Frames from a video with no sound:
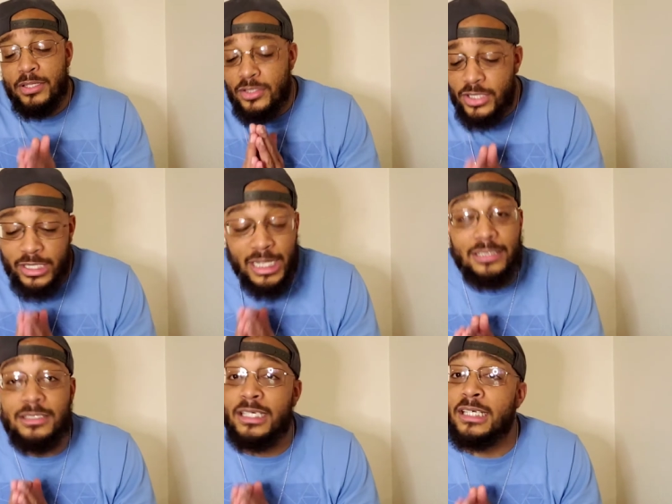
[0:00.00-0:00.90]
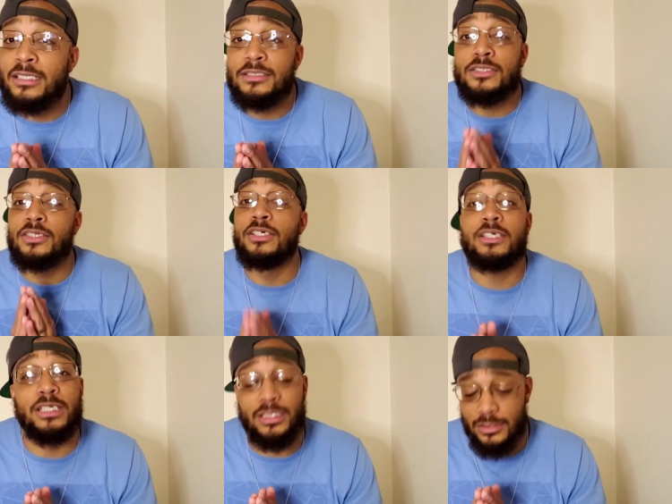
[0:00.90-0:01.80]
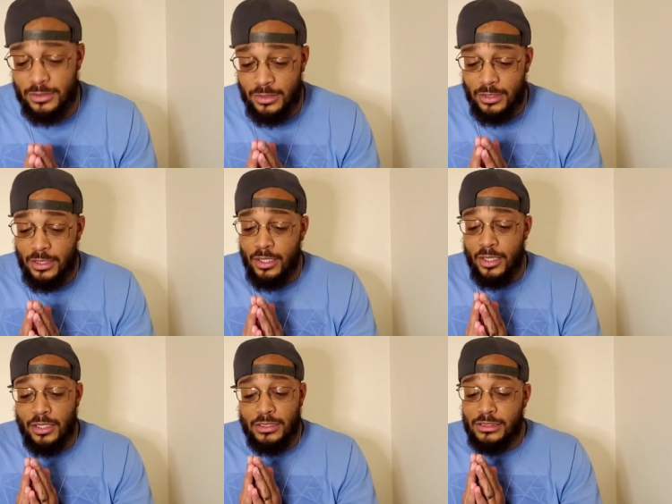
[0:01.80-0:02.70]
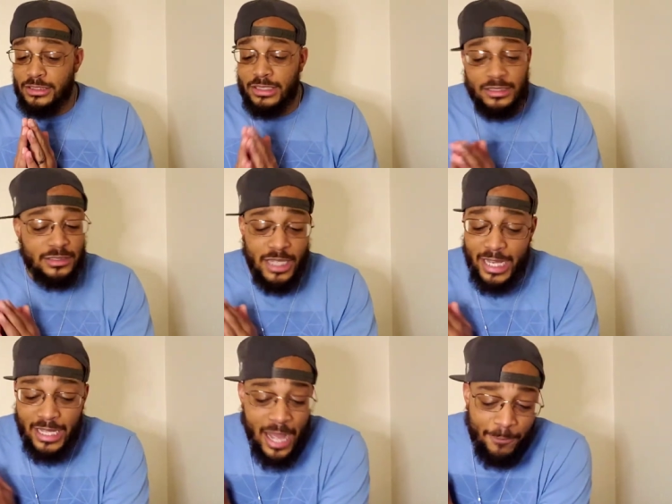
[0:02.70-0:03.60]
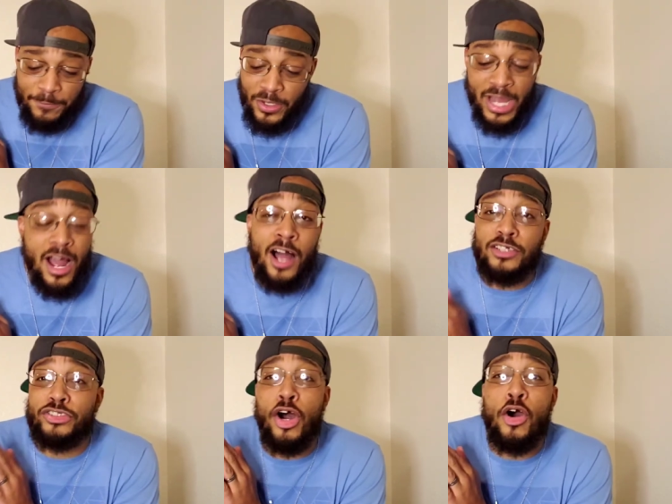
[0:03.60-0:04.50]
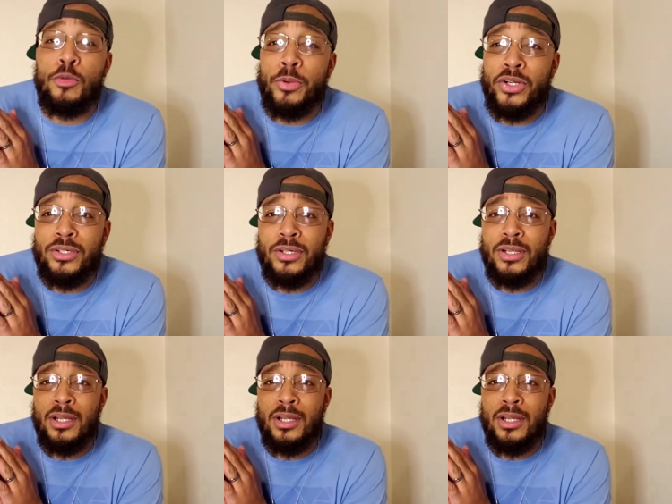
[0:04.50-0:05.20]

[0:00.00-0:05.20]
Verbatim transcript: been looking at these cookies since like I feel like October,